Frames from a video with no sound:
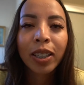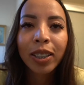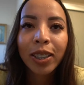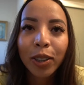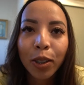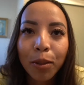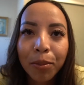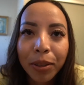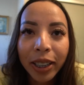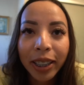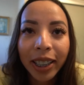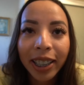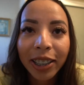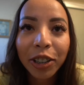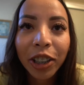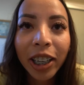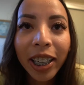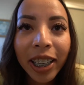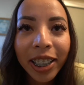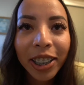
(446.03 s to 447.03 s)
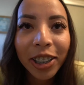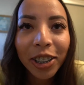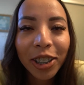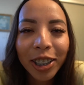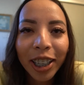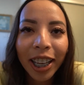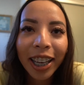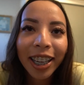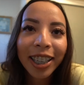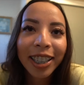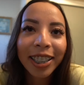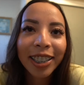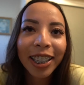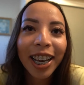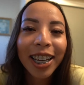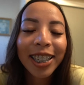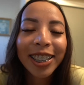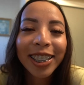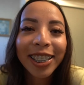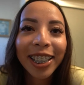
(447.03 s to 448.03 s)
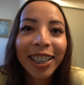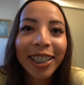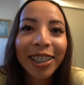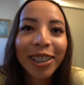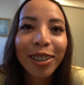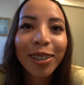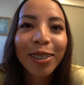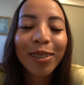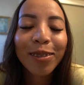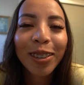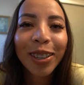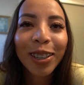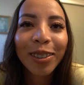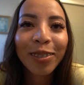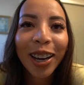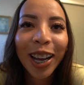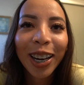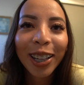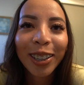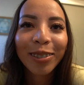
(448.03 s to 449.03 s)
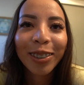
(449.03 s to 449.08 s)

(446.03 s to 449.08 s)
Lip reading: So I'm gonna get changed and yeah, stay tuned for the final